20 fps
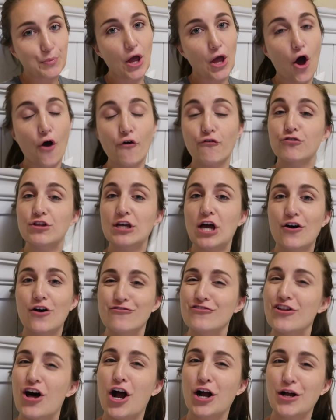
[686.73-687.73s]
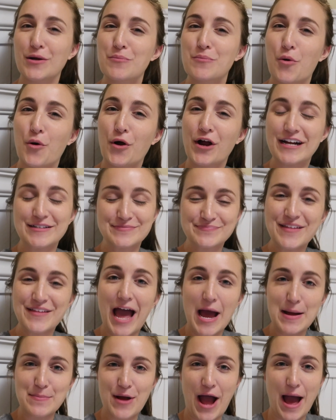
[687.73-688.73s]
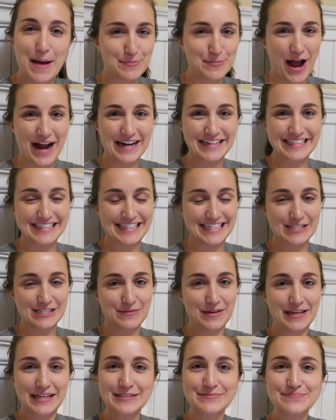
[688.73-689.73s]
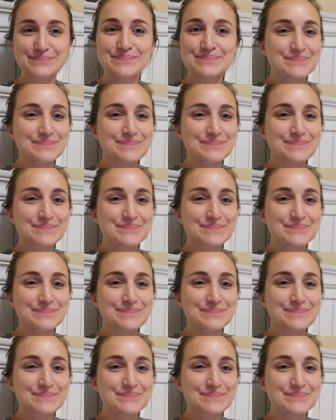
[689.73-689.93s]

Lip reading: hopefully I'll vlog more at practice this week.